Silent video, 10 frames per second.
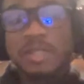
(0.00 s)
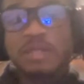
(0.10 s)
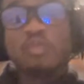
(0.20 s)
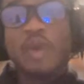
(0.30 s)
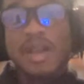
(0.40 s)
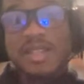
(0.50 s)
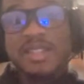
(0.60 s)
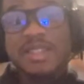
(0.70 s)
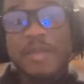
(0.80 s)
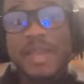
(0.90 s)
was
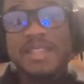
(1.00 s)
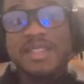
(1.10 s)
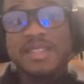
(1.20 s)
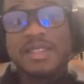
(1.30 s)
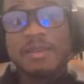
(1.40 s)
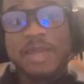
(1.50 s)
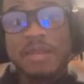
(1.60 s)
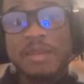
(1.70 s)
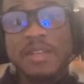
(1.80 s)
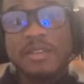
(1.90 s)
the best
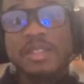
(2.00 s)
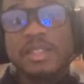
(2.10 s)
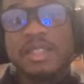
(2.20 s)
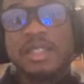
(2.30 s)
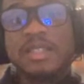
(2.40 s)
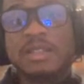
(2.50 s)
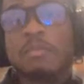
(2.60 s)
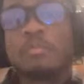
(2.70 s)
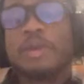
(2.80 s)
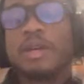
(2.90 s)
playmaker in the league.
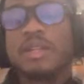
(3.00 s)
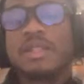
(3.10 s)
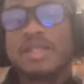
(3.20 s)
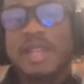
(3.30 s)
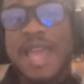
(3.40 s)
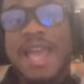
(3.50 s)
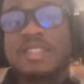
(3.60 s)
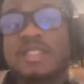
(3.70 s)
But as a